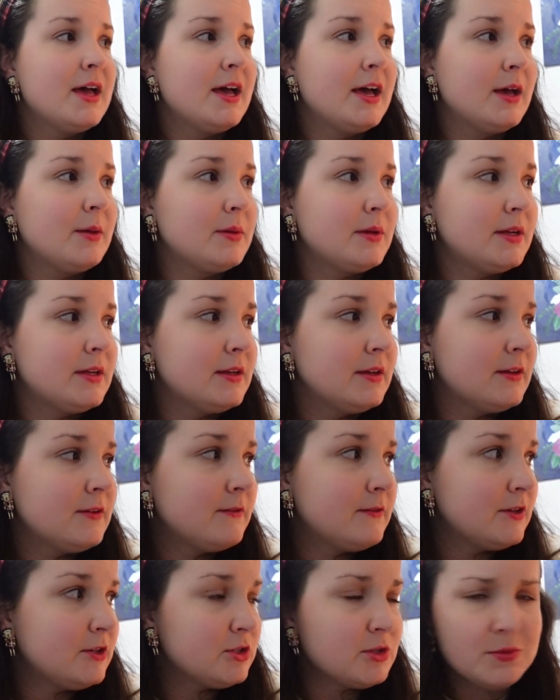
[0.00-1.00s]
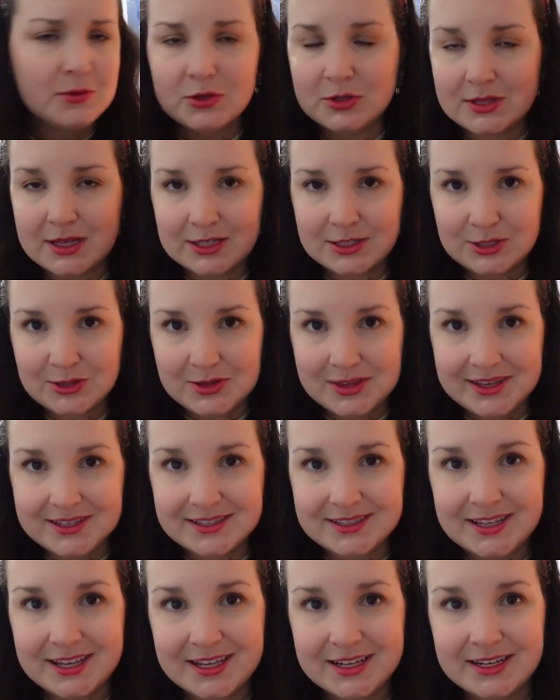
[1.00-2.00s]
I'm gonna finish up those last 2
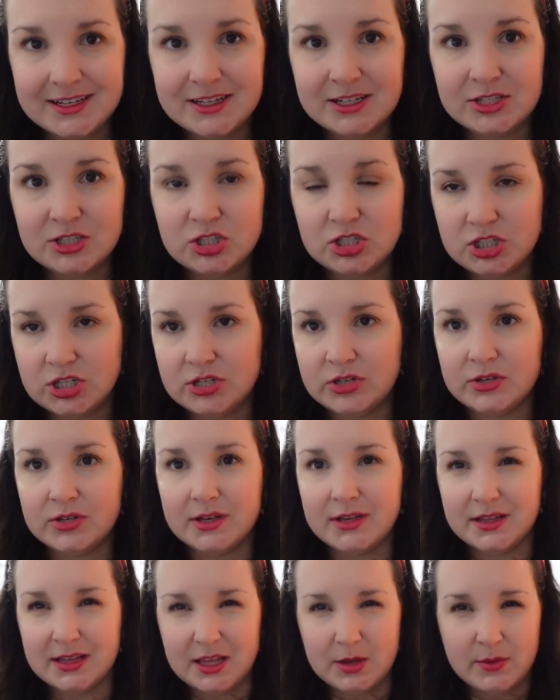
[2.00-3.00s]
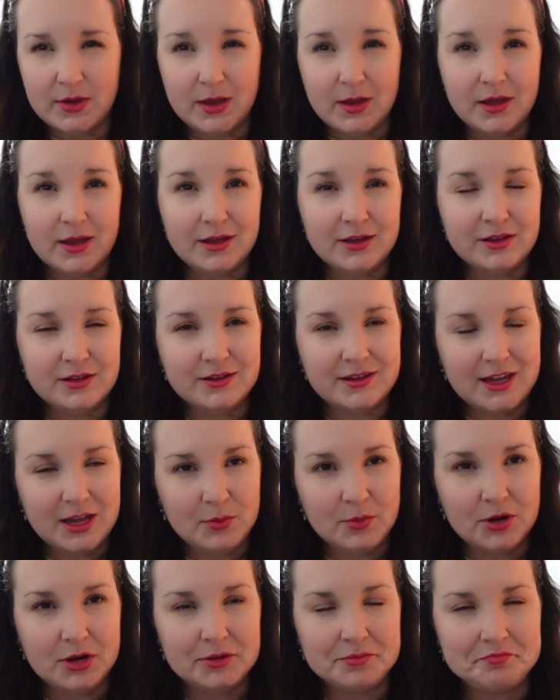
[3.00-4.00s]
things and chill and let my
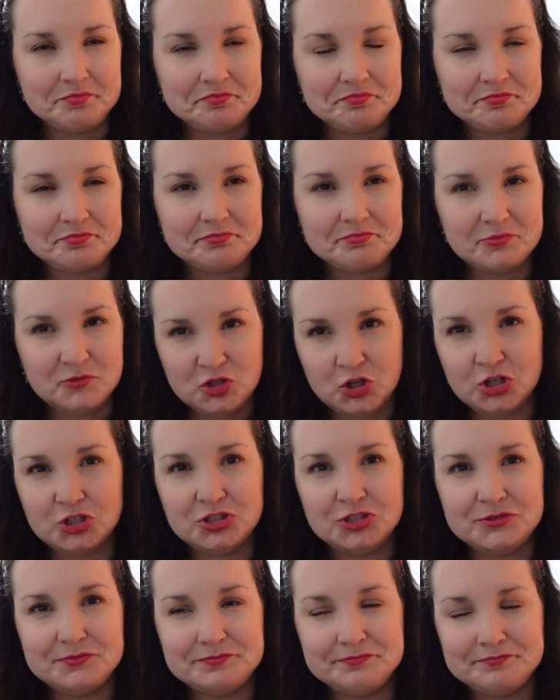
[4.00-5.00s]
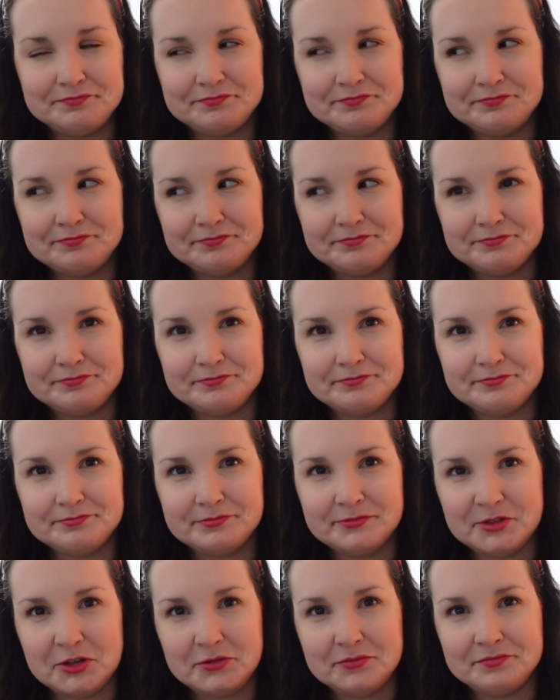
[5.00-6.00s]
camera charge.
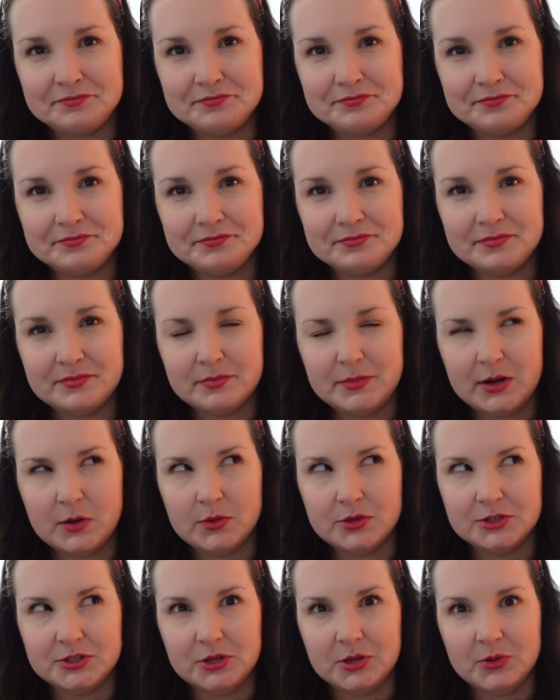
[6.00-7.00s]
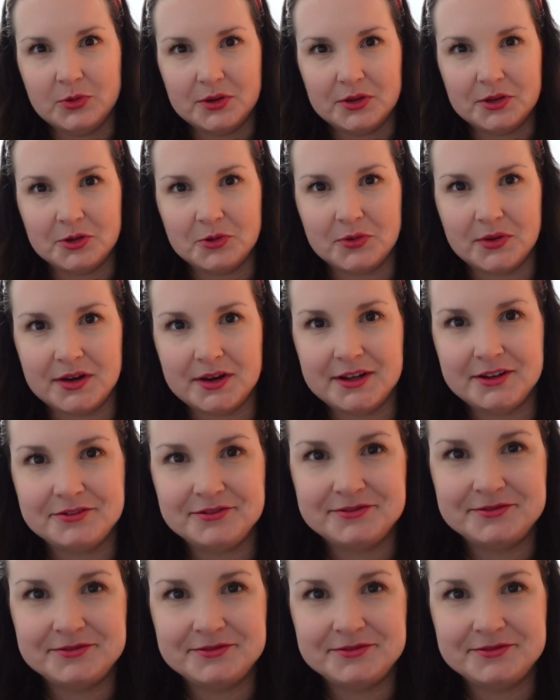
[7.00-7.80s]
So, but I will show you a quick little rundown.